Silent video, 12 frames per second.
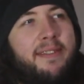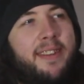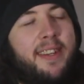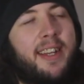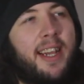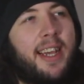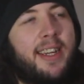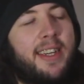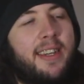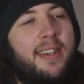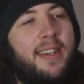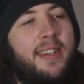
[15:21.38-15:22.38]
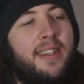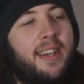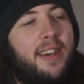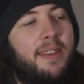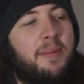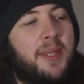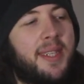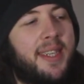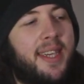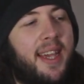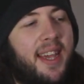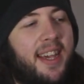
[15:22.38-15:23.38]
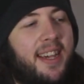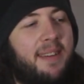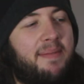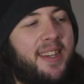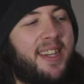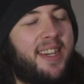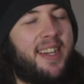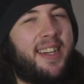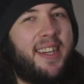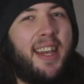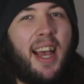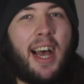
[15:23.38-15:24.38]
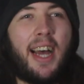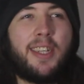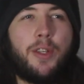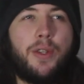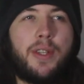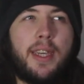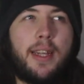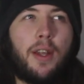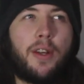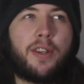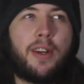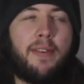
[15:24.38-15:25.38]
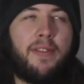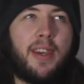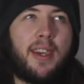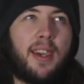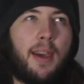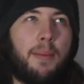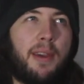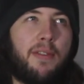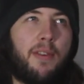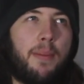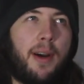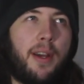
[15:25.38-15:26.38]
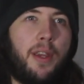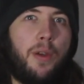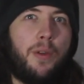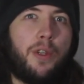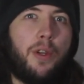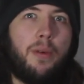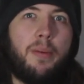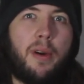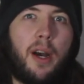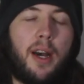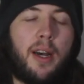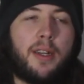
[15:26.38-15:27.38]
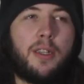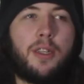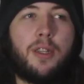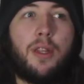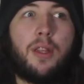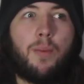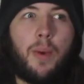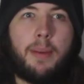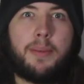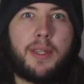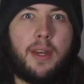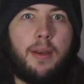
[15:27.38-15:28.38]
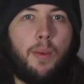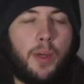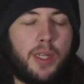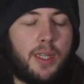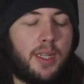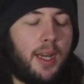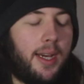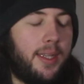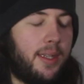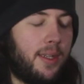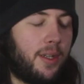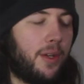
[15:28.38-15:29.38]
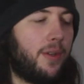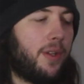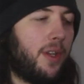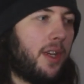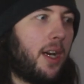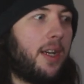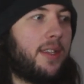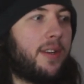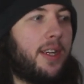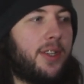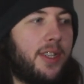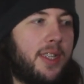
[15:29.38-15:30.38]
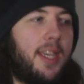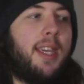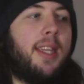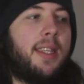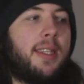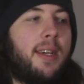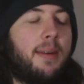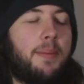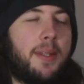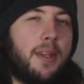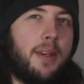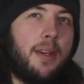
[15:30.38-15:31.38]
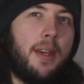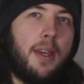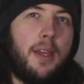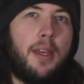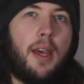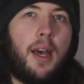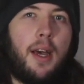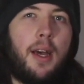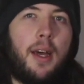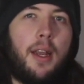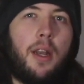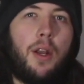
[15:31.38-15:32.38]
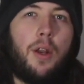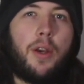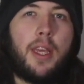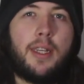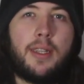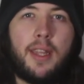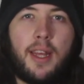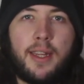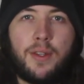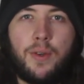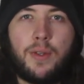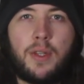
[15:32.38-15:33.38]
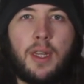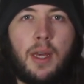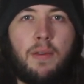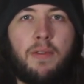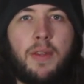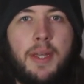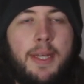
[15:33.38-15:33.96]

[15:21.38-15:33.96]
neglected at times. I do see a lot of traffic coming from our YouTube to the website, which is nice. It shows that you guys are actually taking the time to look into that sort of stuff.